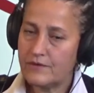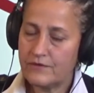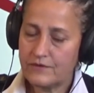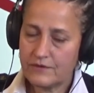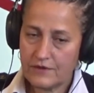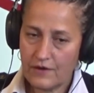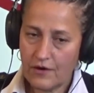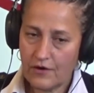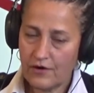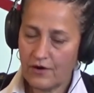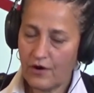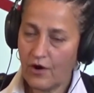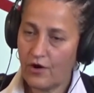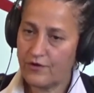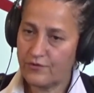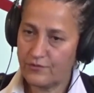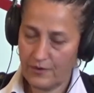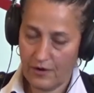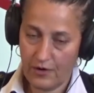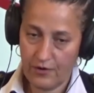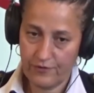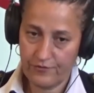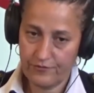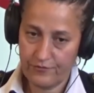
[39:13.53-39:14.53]

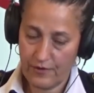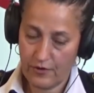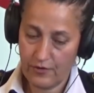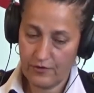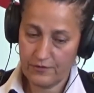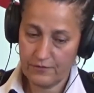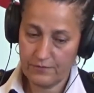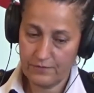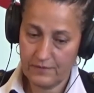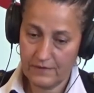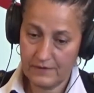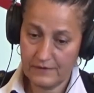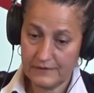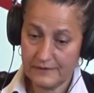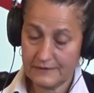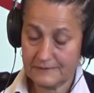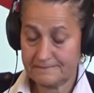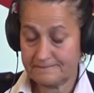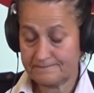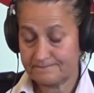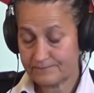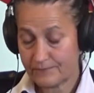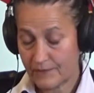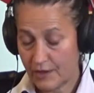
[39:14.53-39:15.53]
our
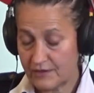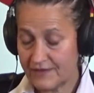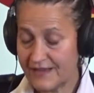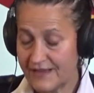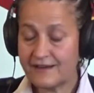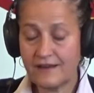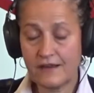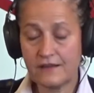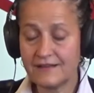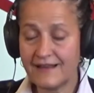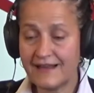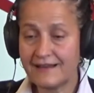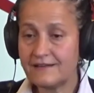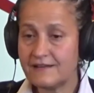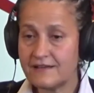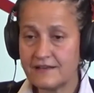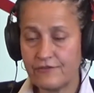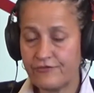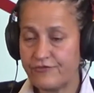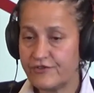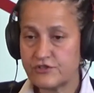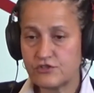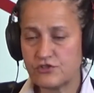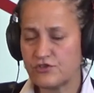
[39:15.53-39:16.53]
elected
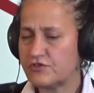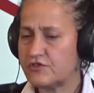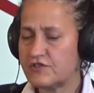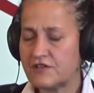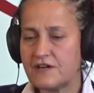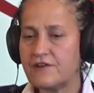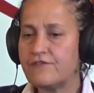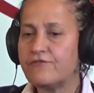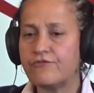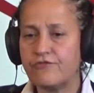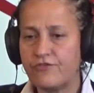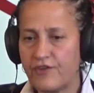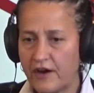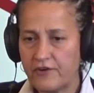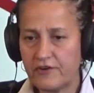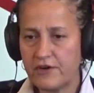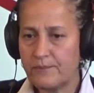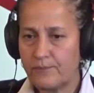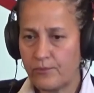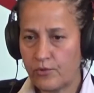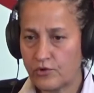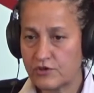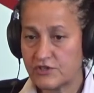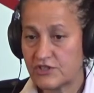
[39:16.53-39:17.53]
officials did a very
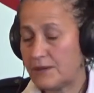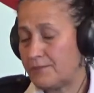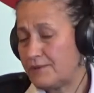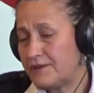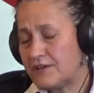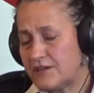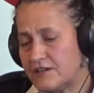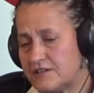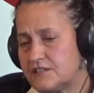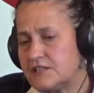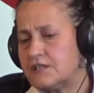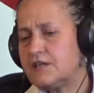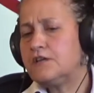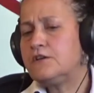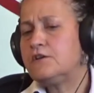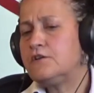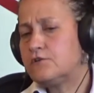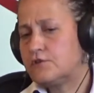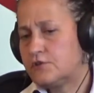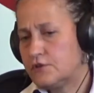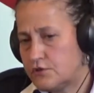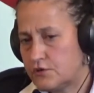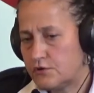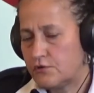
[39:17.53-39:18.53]
poor job and continue
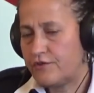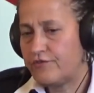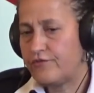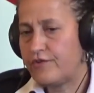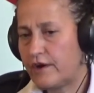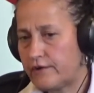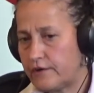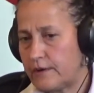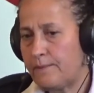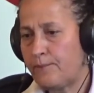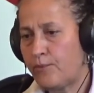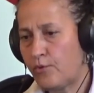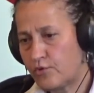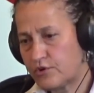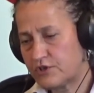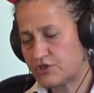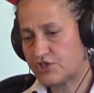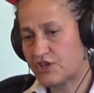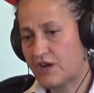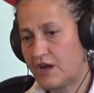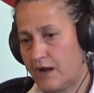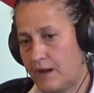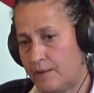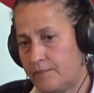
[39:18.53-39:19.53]
to do a very poor
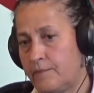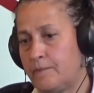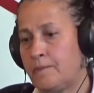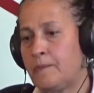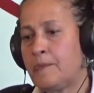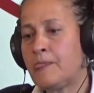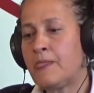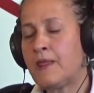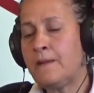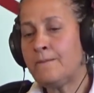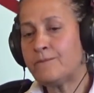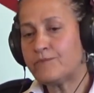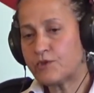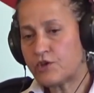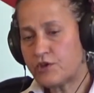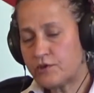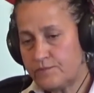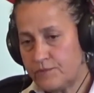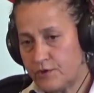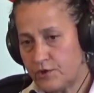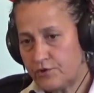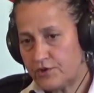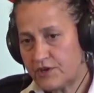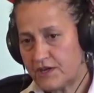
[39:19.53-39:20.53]
job
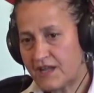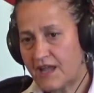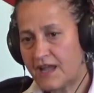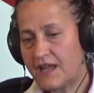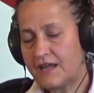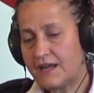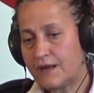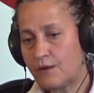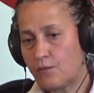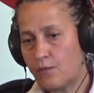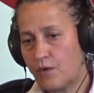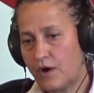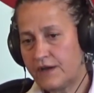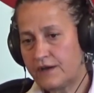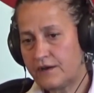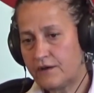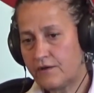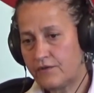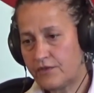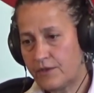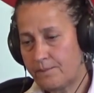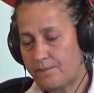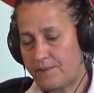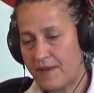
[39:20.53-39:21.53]
communicating what
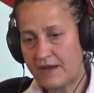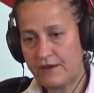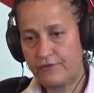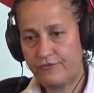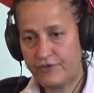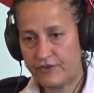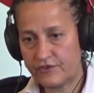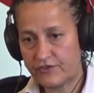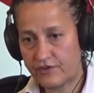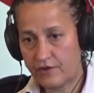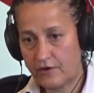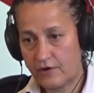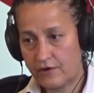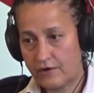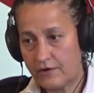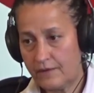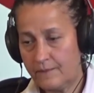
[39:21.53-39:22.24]
the benefits are.